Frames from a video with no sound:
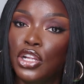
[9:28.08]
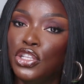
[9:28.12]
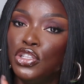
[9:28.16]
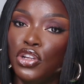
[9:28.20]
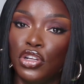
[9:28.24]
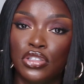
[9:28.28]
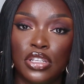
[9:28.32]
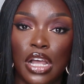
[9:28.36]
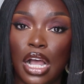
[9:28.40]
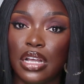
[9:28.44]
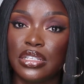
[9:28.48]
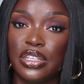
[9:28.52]

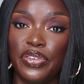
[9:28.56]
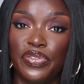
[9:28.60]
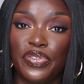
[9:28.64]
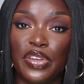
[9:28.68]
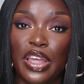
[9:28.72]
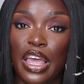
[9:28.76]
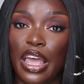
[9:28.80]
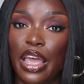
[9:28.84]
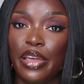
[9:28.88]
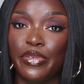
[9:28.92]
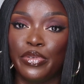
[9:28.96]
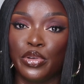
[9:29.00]
no toxic
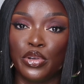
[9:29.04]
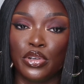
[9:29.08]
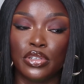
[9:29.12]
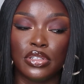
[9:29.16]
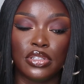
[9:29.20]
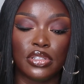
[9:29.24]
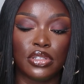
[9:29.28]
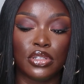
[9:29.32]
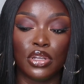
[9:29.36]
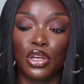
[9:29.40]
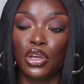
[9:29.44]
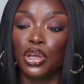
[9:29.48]

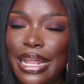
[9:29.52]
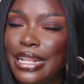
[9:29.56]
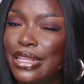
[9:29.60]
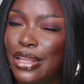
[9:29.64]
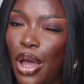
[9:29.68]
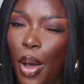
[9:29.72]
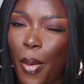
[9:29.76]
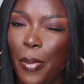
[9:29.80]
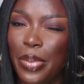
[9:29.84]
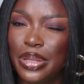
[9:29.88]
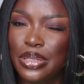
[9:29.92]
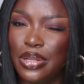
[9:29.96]
behaviors, and
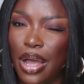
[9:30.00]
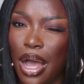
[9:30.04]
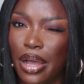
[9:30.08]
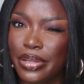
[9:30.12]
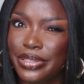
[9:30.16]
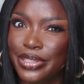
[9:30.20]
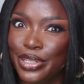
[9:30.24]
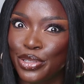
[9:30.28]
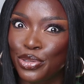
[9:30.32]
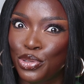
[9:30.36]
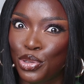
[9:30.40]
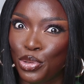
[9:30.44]
don't be
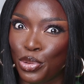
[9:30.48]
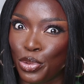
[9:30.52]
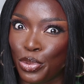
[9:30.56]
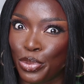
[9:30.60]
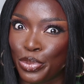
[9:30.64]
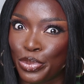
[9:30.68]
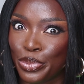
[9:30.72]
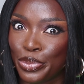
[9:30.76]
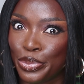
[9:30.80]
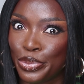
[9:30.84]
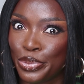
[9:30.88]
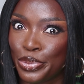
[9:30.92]
toxic
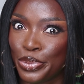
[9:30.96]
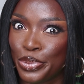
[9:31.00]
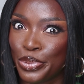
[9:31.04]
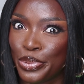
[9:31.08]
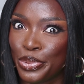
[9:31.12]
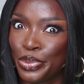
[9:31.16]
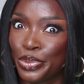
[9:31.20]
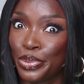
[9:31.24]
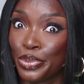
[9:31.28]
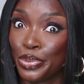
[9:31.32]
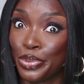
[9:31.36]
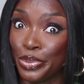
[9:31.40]
too.
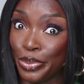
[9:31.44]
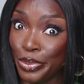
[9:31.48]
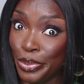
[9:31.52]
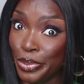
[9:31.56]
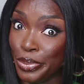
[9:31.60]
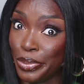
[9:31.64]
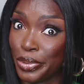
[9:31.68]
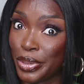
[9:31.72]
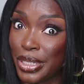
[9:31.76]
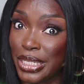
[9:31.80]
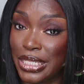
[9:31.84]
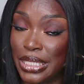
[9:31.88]

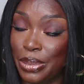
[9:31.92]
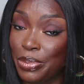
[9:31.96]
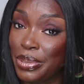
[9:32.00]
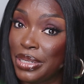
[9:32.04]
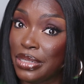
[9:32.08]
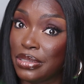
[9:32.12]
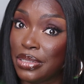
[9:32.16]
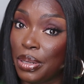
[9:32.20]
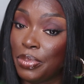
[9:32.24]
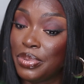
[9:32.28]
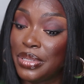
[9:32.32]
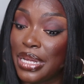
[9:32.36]
Because
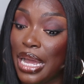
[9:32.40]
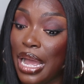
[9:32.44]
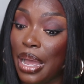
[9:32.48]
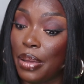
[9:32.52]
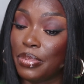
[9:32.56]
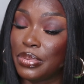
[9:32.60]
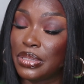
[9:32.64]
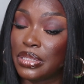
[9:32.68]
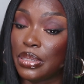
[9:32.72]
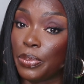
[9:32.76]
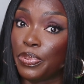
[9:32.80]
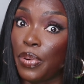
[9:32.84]

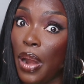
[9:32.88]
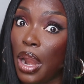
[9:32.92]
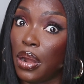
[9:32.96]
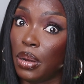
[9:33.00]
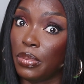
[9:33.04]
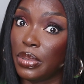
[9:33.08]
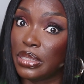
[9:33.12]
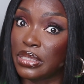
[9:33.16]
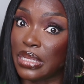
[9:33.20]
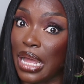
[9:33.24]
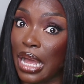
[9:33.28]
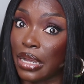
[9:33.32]
sometimes the
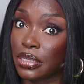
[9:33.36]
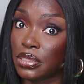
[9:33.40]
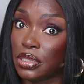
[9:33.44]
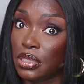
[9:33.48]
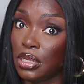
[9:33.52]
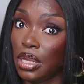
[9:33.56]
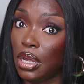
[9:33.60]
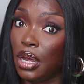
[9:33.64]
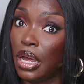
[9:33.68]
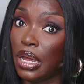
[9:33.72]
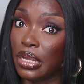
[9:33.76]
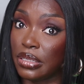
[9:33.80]
problem is
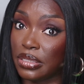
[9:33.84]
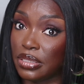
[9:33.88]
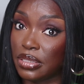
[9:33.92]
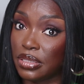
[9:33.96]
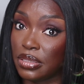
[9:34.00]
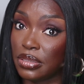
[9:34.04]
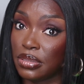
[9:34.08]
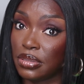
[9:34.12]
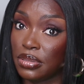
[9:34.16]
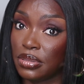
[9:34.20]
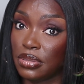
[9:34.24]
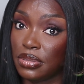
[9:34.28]
actually
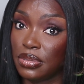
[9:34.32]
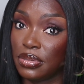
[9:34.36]
us.